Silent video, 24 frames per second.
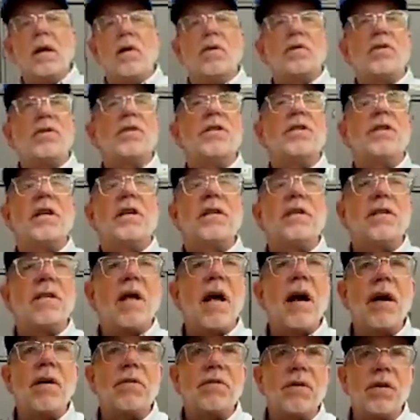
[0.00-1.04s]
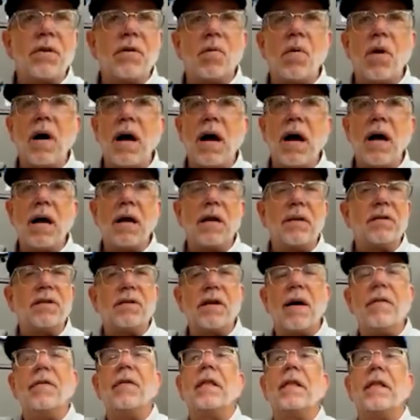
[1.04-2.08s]
you know, 6,000
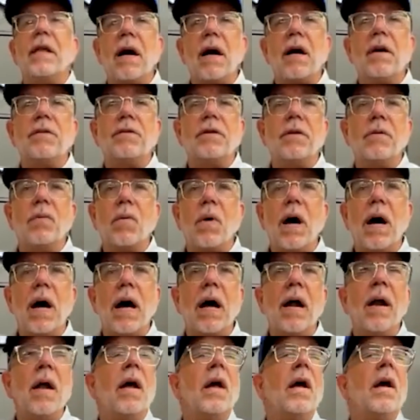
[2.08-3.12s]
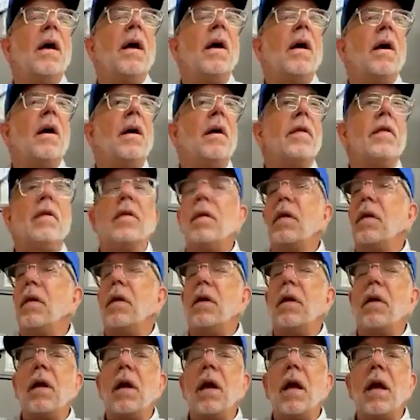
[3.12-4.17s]
watt, 7,000 watt.
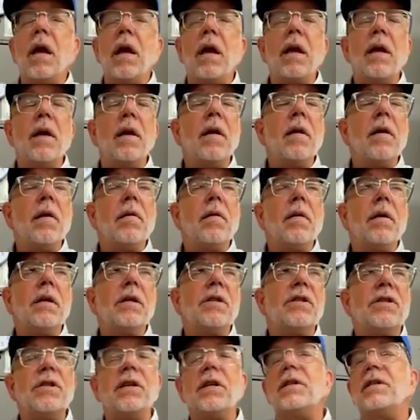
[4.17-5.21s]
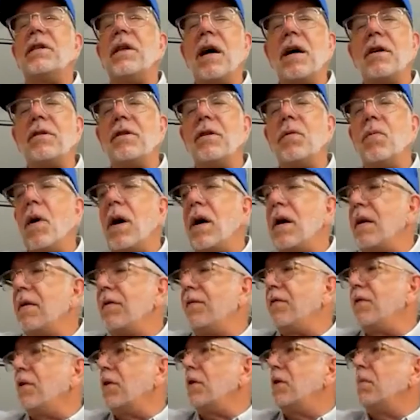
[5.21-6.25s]
A 6,000
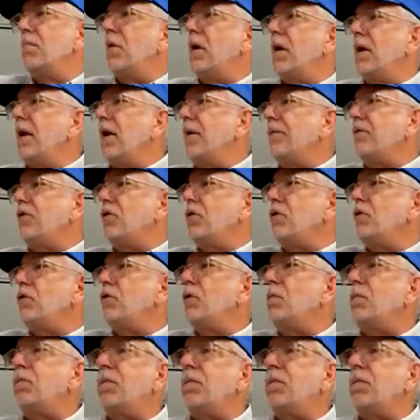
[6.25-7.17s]
watt inverter might have 2